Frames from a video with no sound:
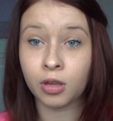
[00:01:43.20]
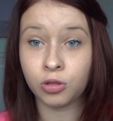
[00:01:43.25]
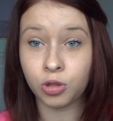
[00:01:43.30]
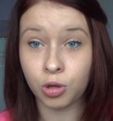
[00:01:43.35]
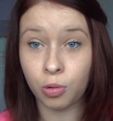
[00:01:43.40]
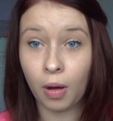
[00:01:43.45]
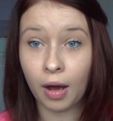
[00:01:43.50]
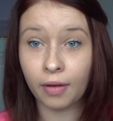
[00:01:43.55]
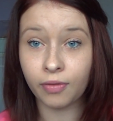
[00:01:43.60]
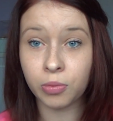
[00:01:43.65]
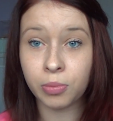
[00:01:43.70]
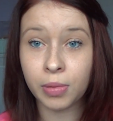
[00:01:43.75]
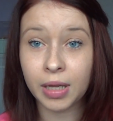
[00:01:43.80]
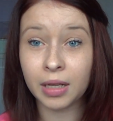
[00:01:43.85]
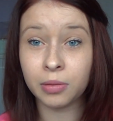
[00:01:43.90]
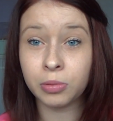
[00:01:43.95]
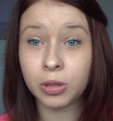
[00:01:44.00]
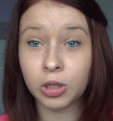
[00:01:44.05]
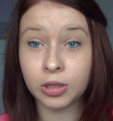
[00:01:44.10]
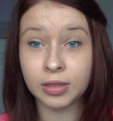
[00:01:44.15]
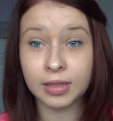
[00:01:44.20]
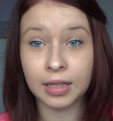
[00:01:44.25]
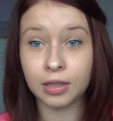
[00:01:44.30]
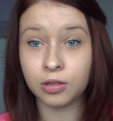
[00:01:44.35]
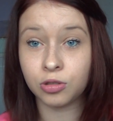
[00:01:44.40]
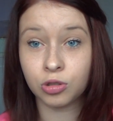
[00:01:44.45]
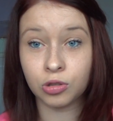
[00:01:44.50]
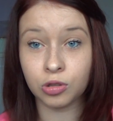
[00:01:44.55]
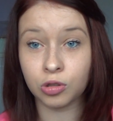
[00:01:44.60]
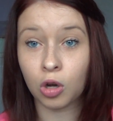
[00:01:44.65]
you have a male, because they
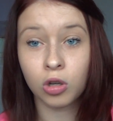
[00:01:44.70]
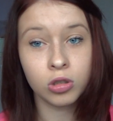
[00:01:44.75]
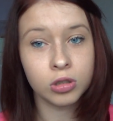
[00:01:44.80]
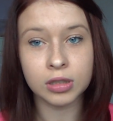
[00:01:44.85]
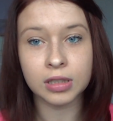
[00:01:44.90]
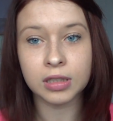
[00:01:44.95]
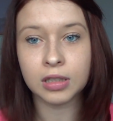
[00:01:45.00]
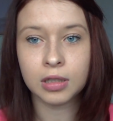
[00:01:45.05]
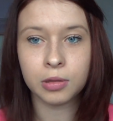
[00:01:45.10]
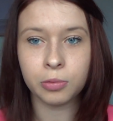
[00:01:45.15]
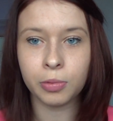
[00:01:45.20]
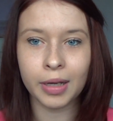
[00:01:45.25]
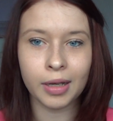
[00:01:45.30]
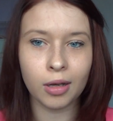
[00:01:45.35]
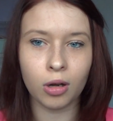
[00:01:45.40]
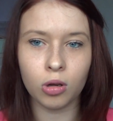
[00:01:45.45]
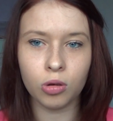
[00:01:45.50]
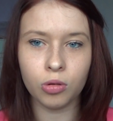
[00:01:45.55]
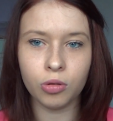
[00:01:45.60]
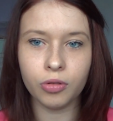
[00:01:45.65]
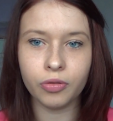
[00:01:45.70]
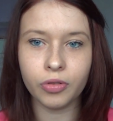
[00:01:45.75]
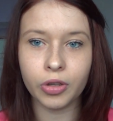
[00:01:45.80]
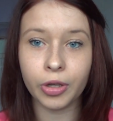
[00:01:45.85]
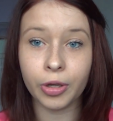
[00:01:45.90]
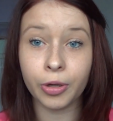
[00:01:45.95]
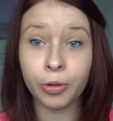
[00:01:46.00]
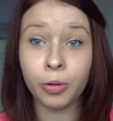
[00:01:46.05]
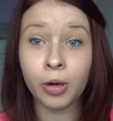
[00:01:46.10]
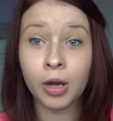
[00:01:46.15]
just constantly wee all over
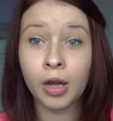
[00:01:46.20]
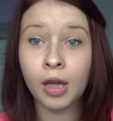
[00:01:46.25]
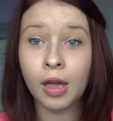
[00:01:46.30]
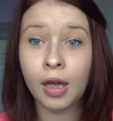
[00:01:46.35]
you.